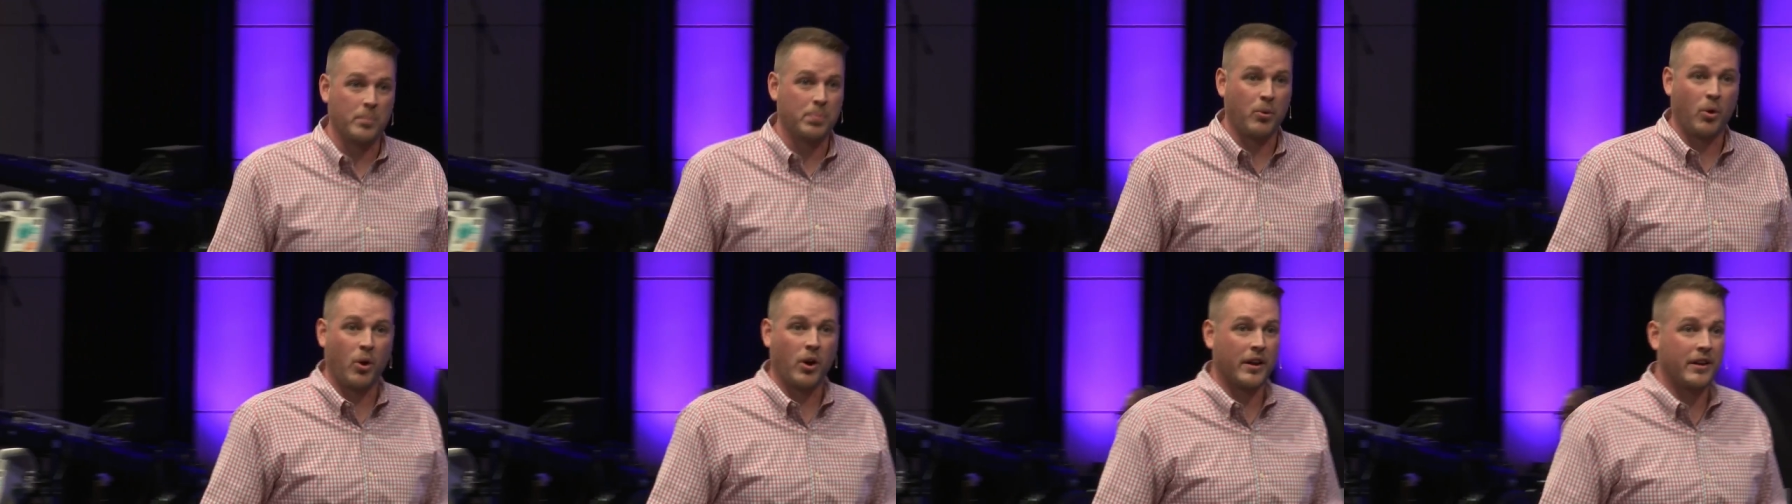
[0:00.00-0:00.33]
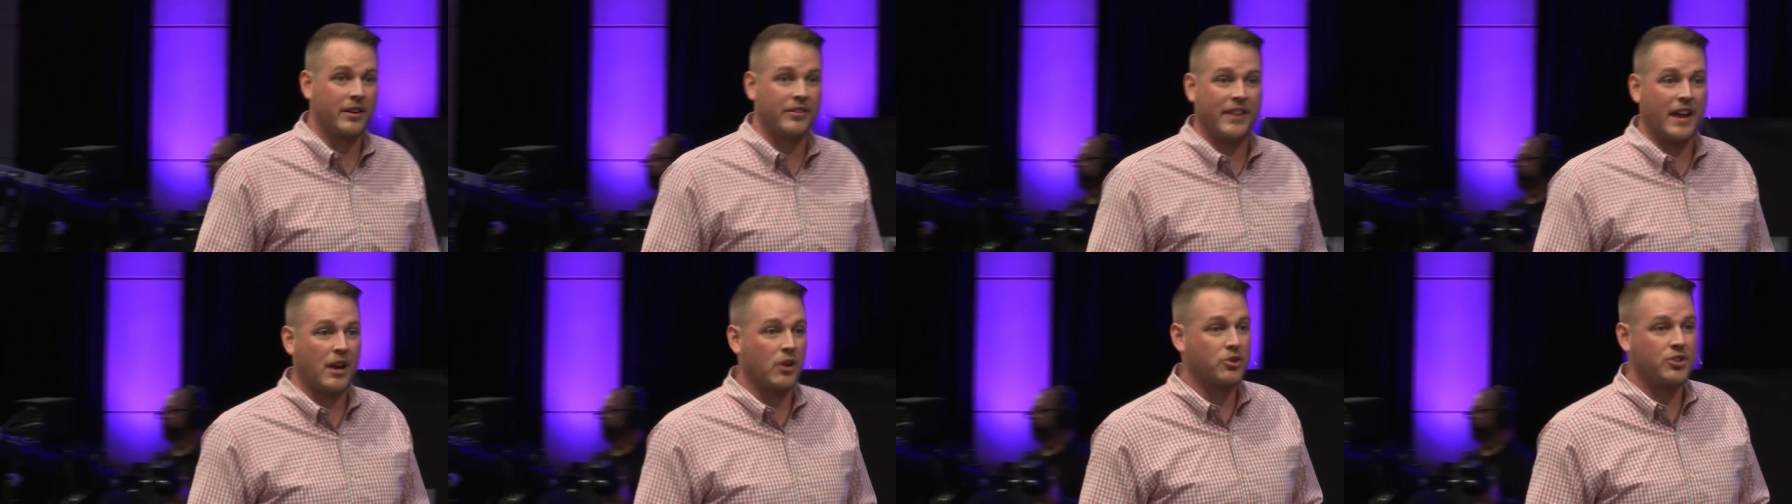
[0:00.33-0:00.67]
important
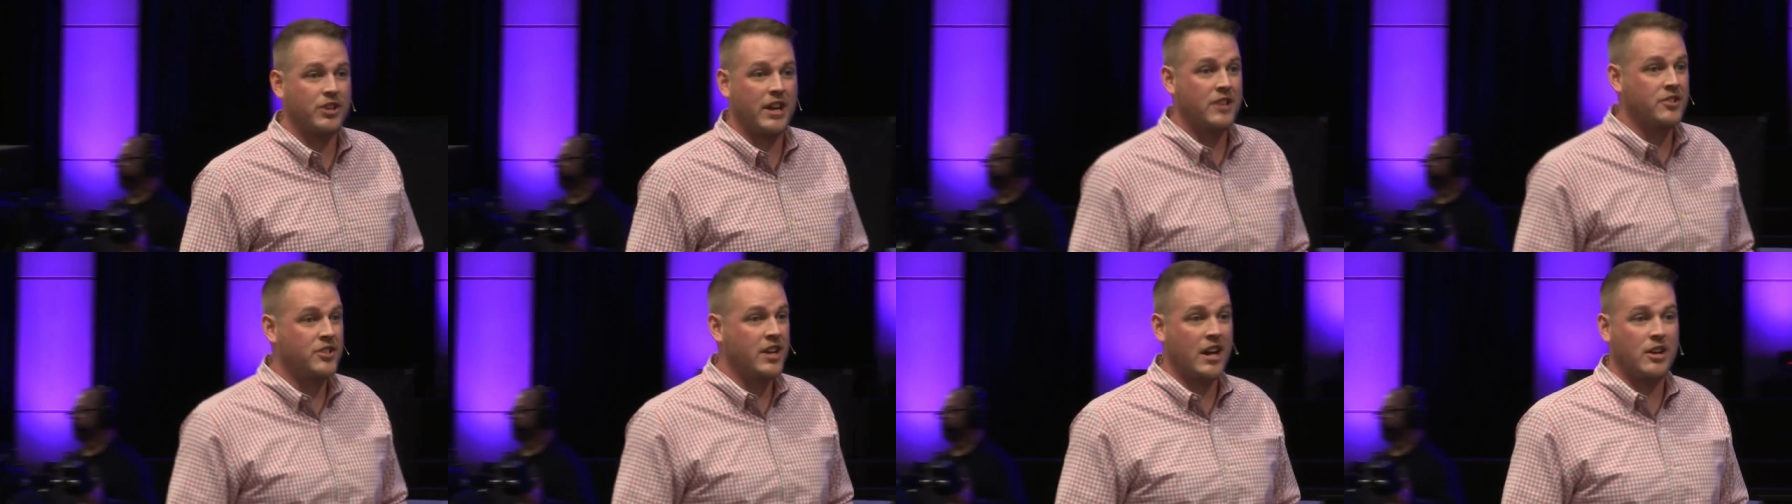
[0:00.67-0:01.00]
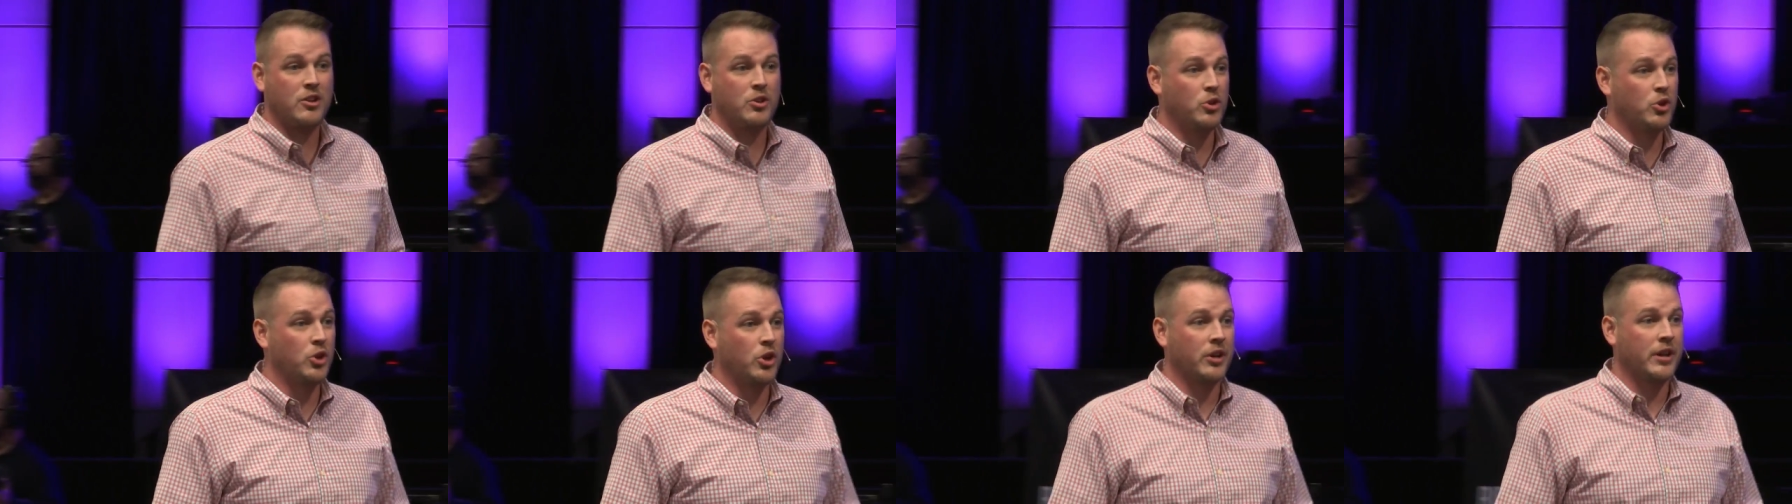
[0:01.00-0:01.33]
because that'll change how
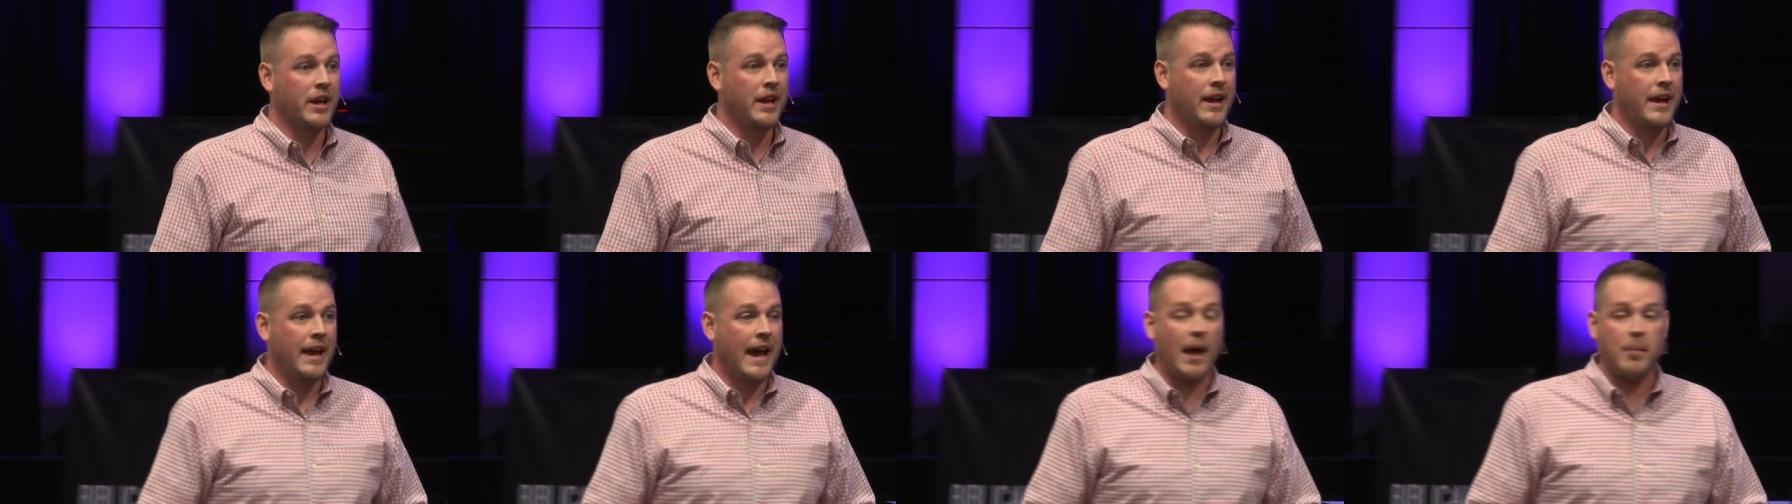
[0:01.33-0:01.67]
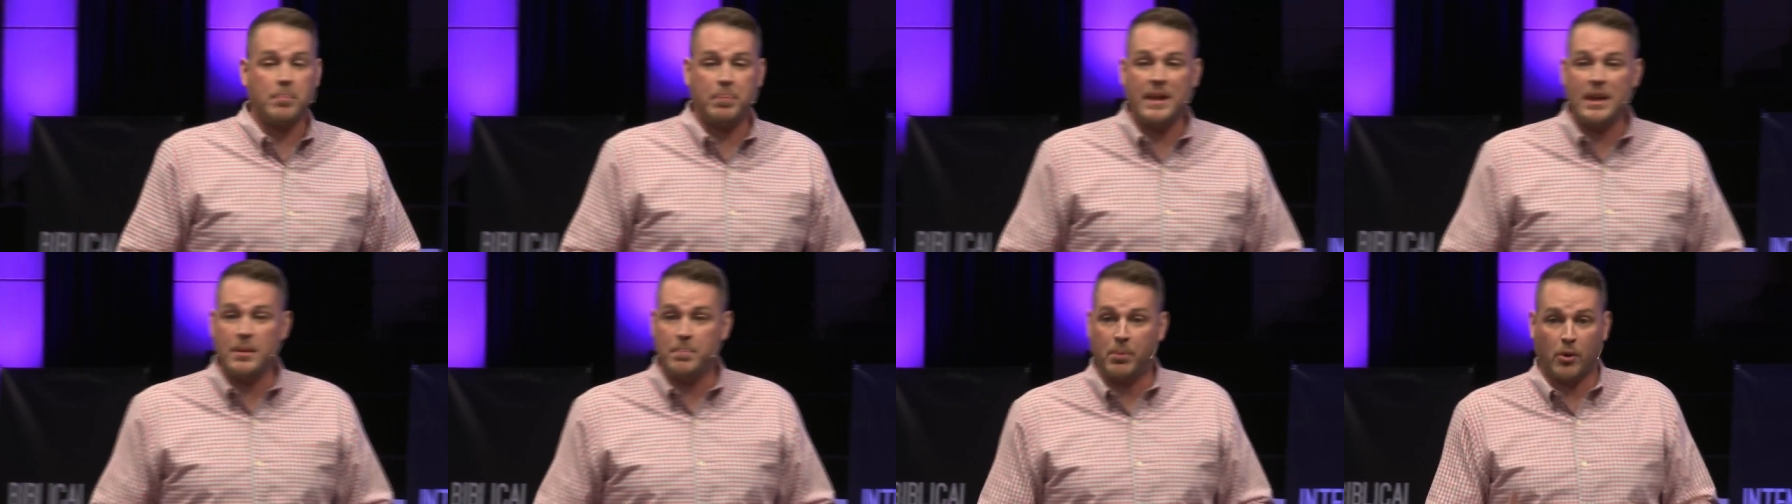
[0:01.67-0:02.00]
you look
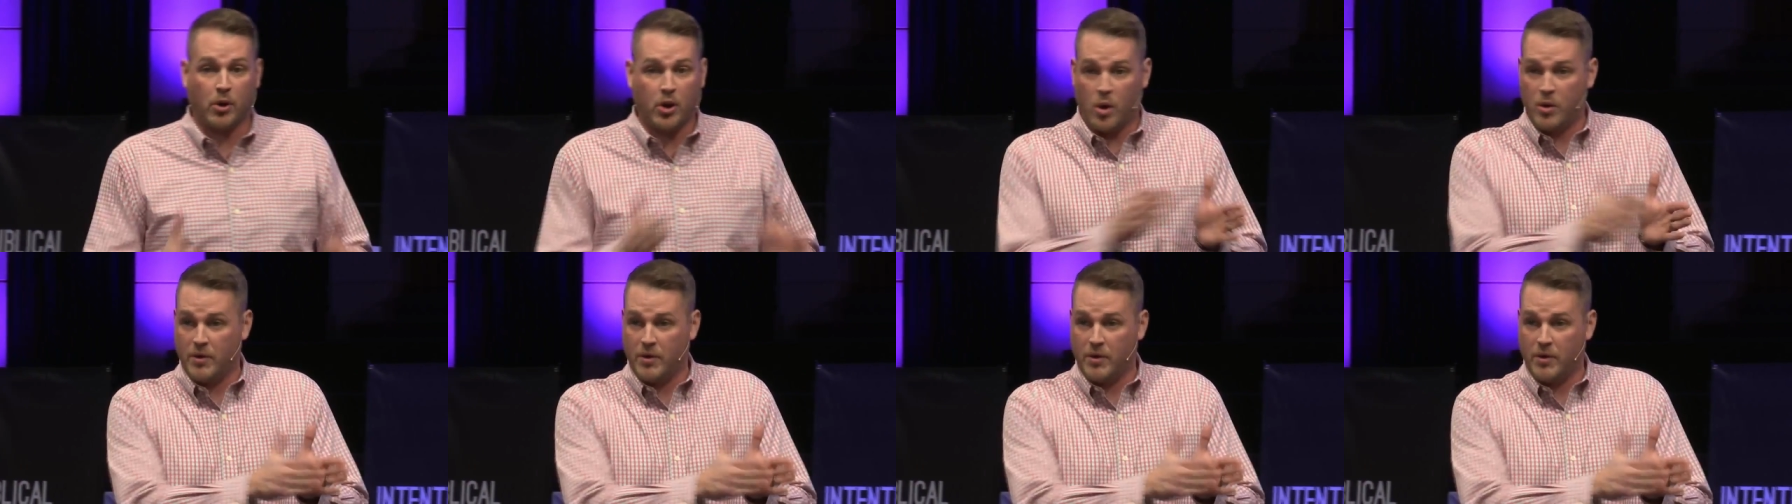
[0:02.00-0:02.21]
at people